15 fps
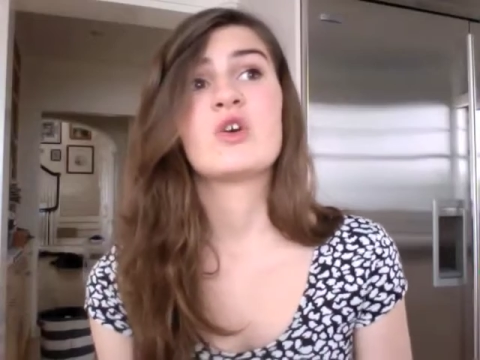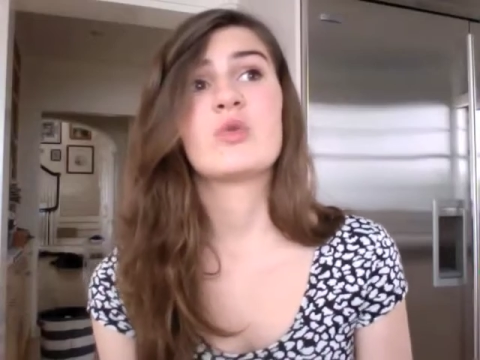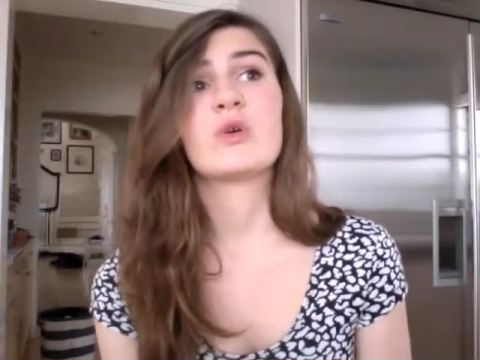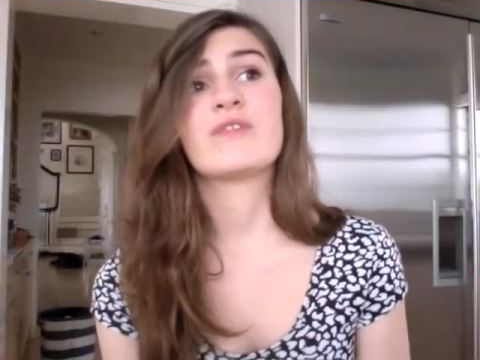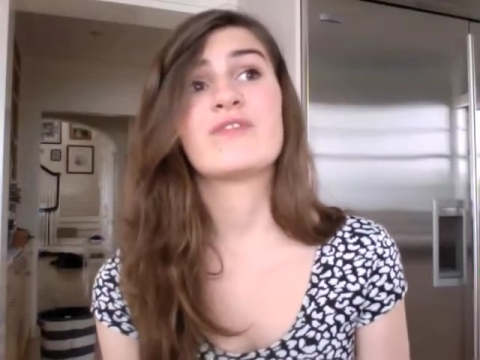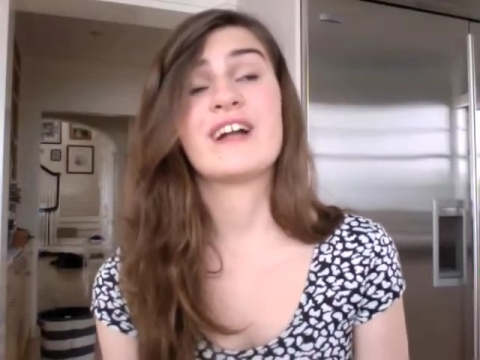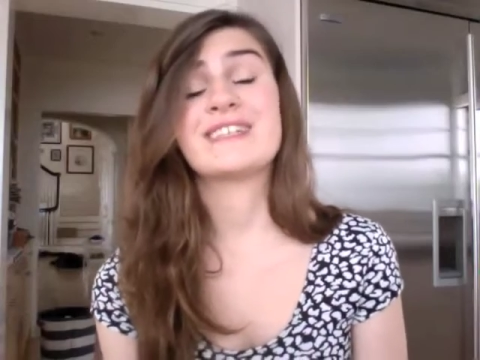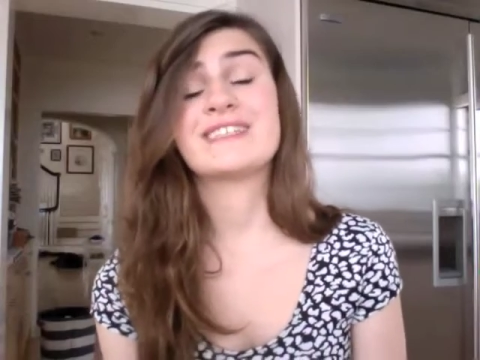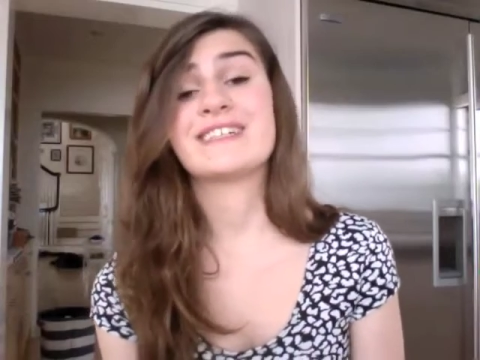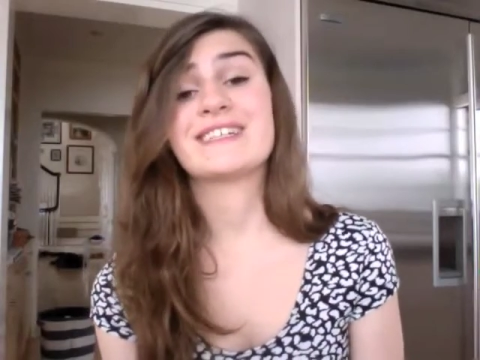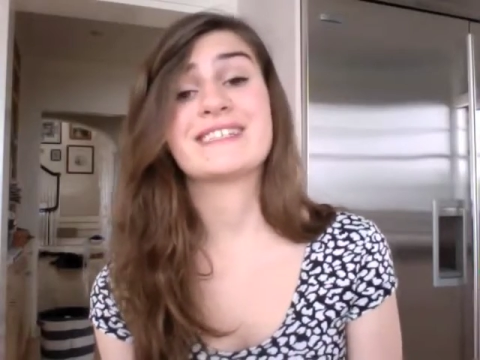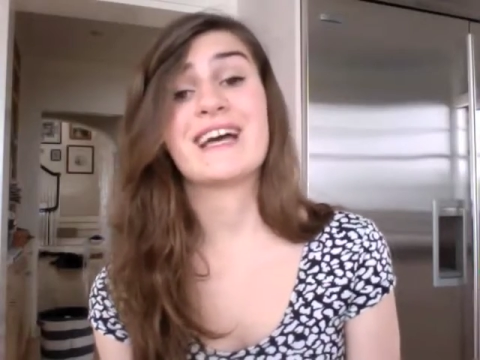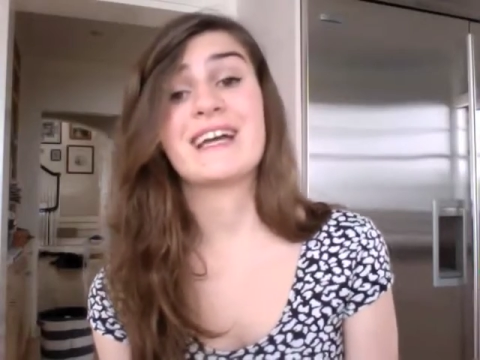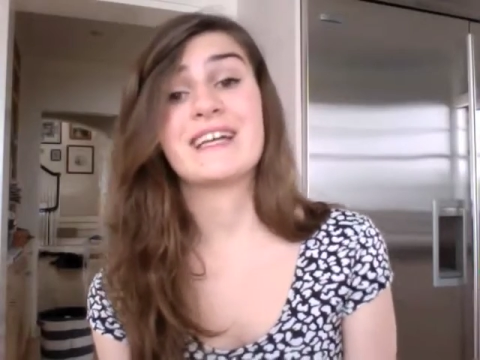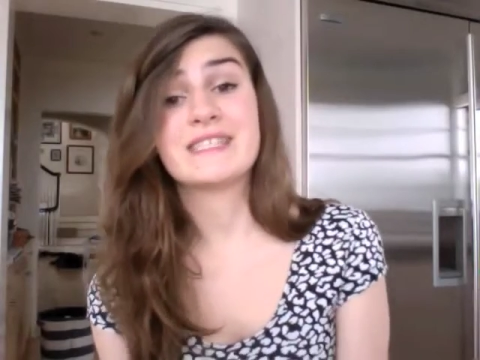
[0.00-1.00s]
were rising
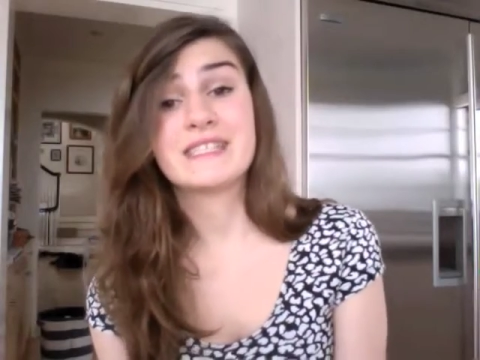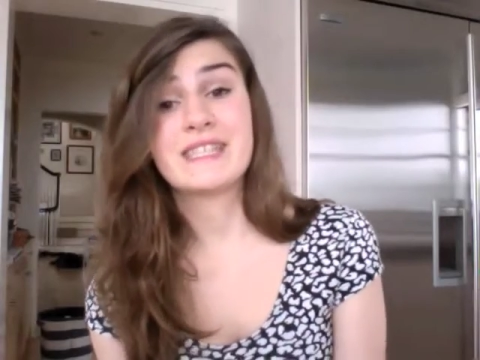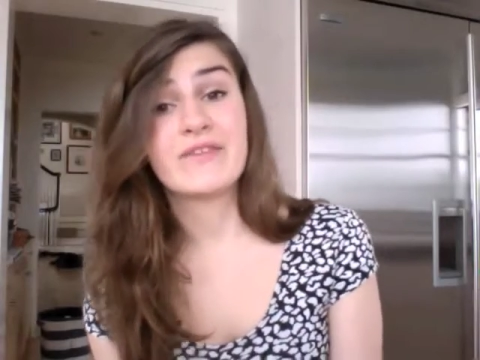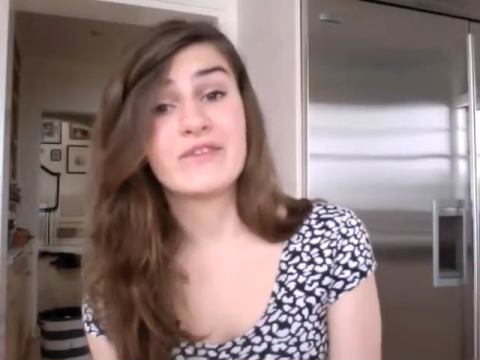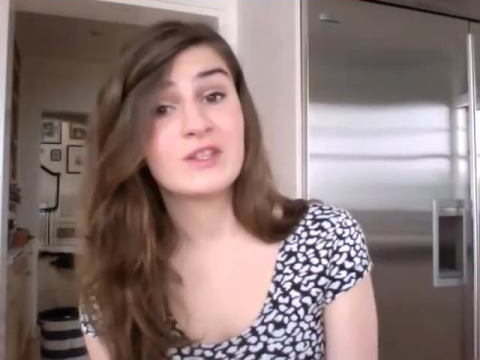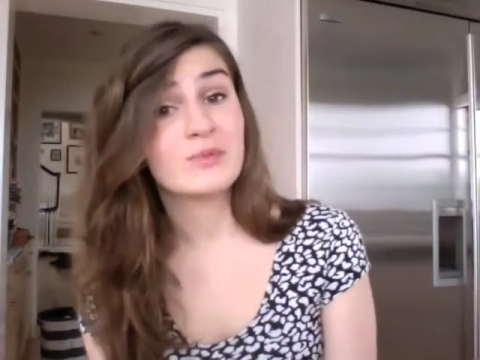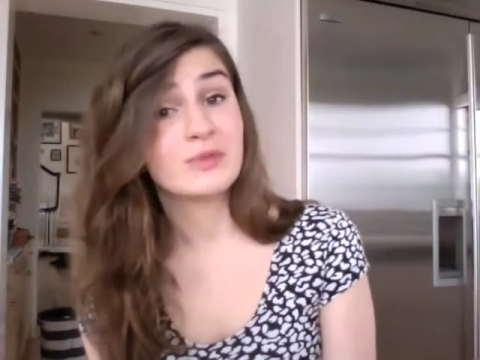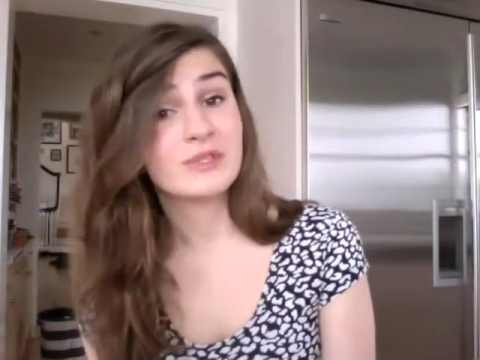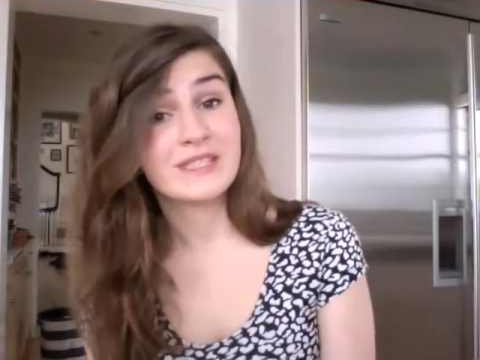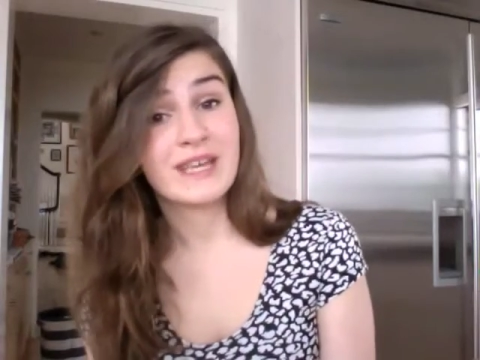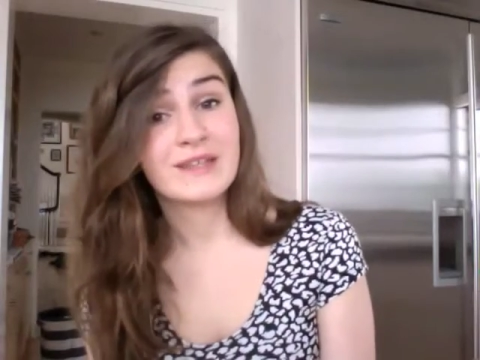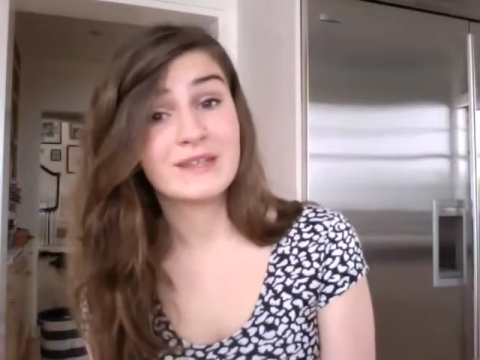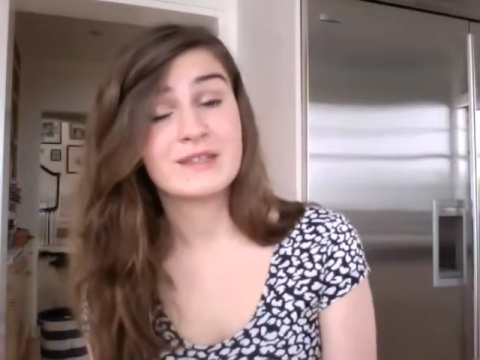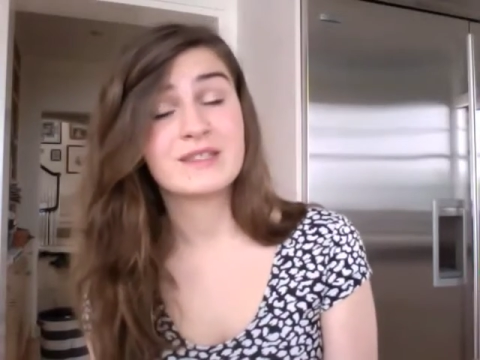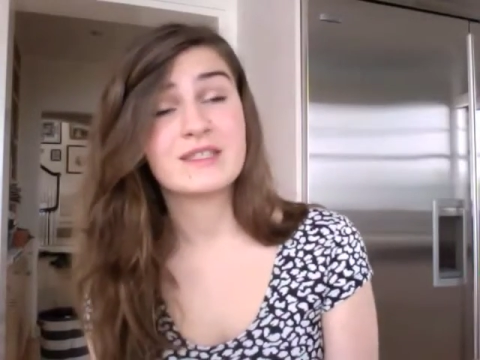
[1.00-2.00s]
as high as
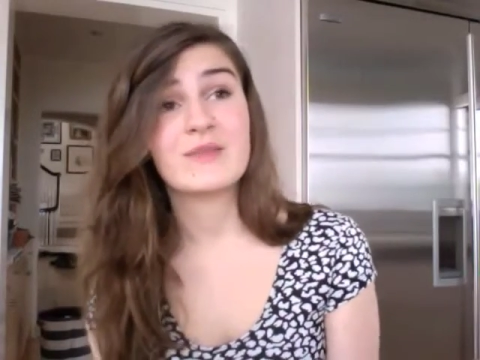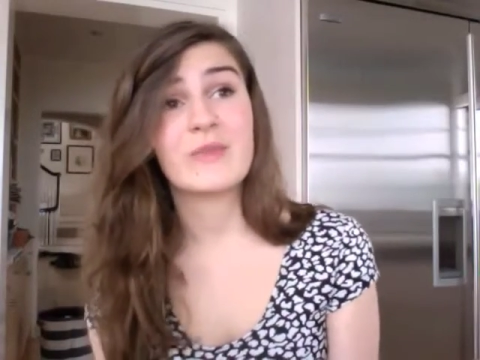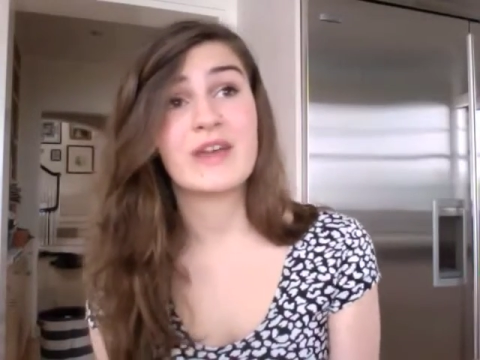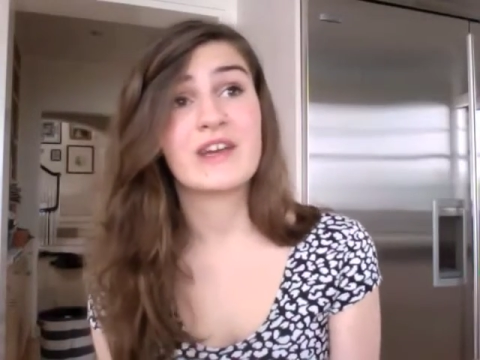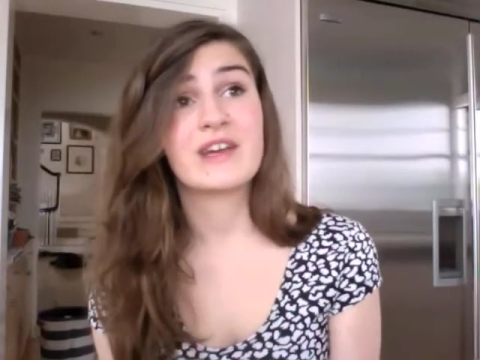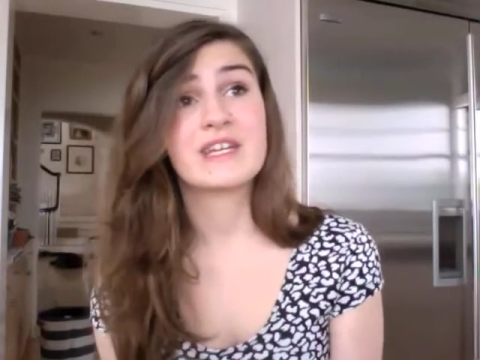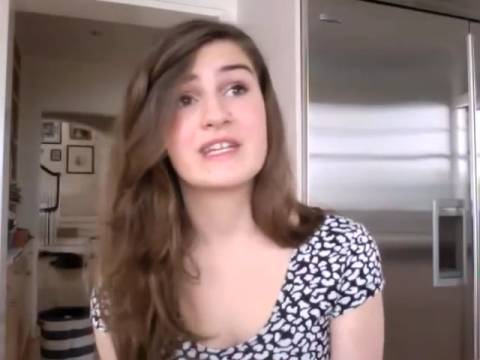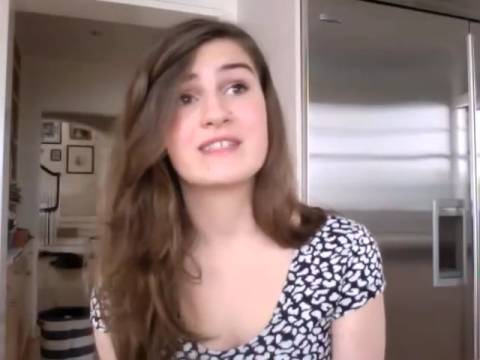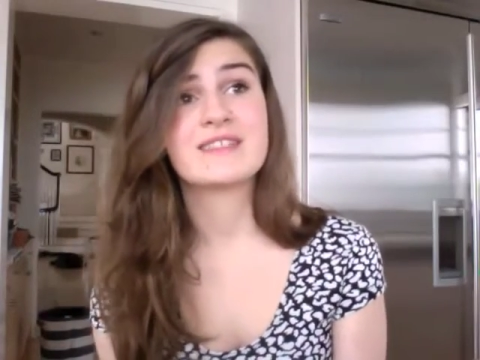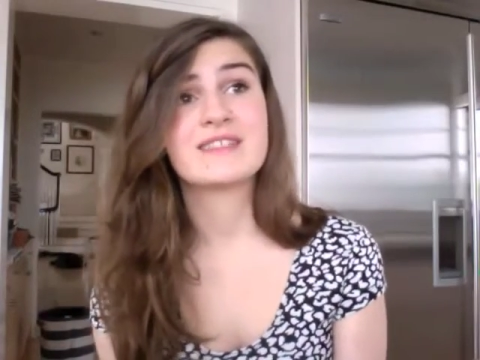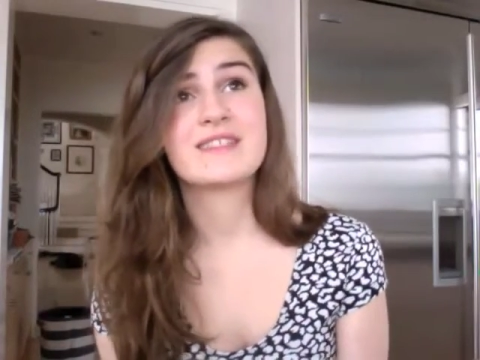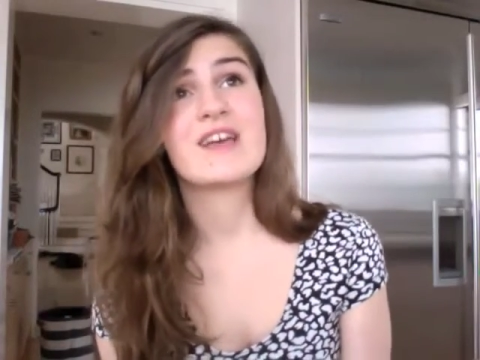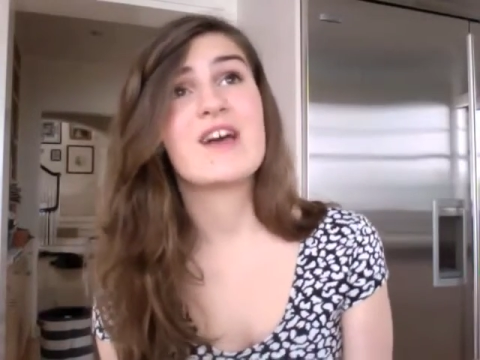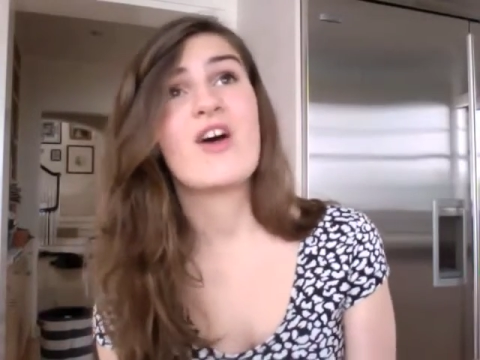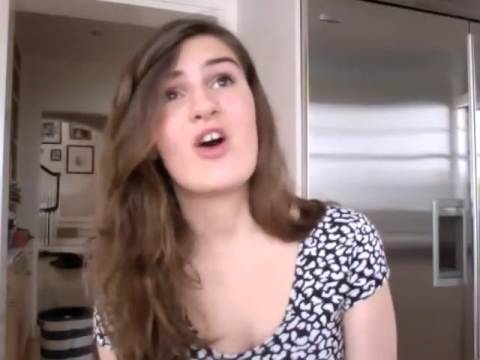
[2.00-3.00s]
70% in some areas.